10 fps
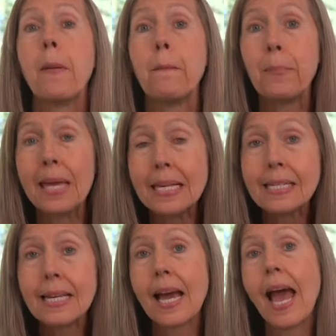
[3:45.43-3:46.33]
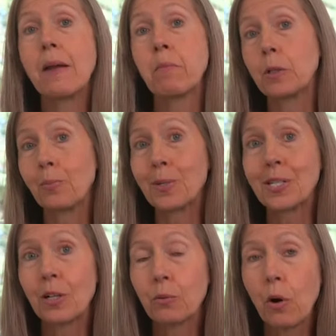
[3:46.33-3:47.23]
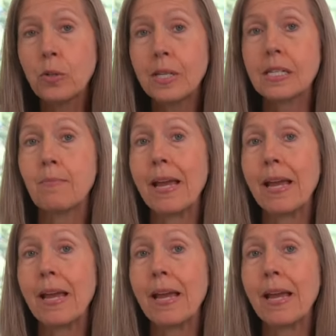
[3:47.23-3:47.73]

Babesia and multiple sclerosis,